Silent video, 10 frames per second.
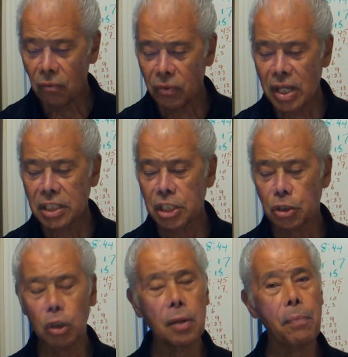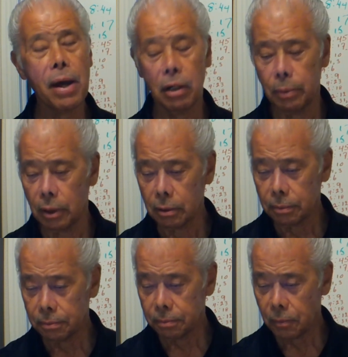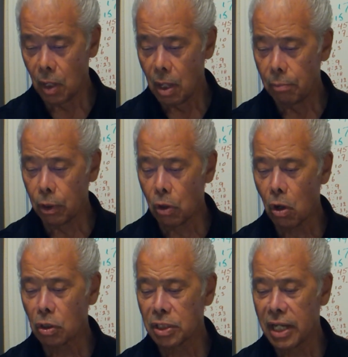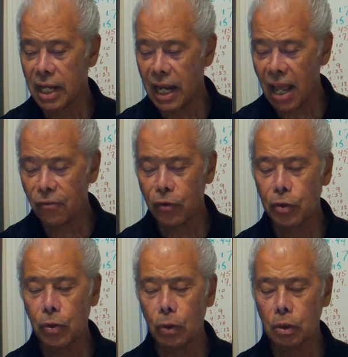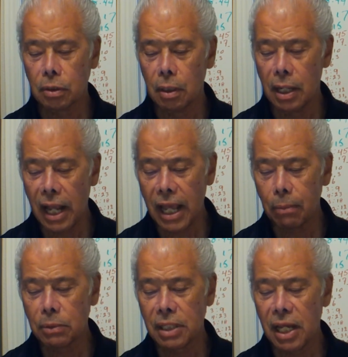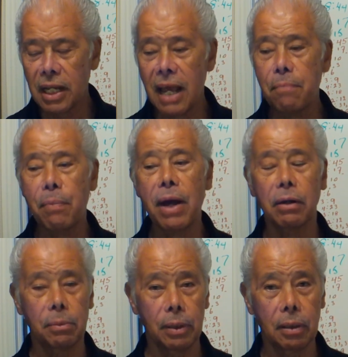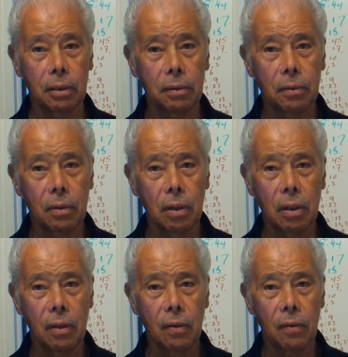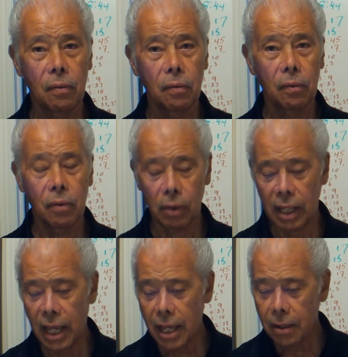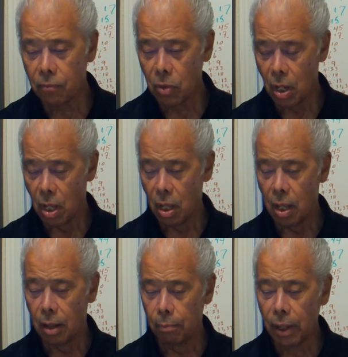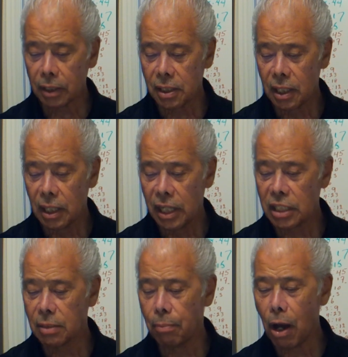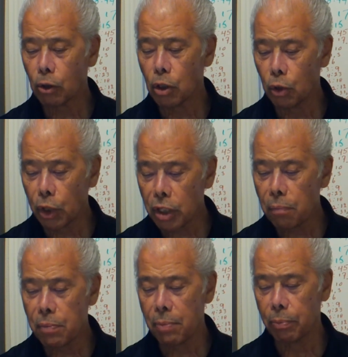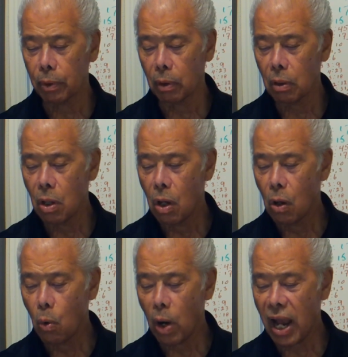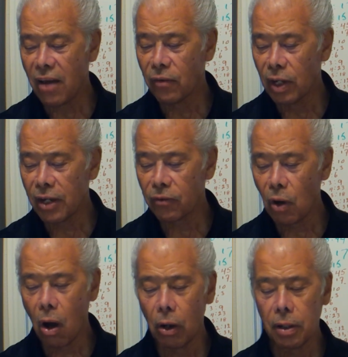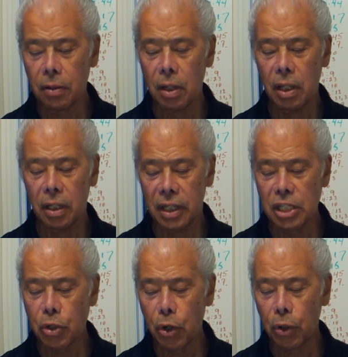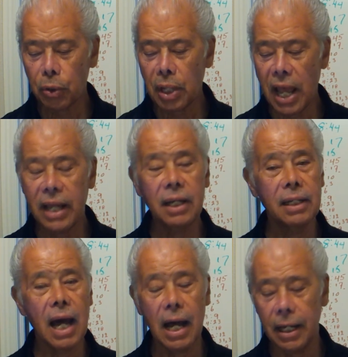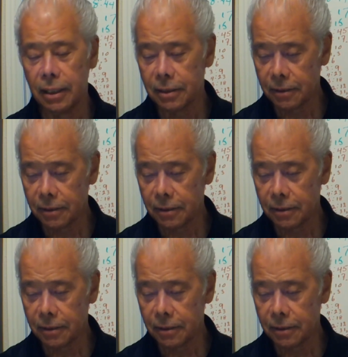This is not a parable, because he never used names in a parable, okay? But it's about real people who have lived on this earth and died.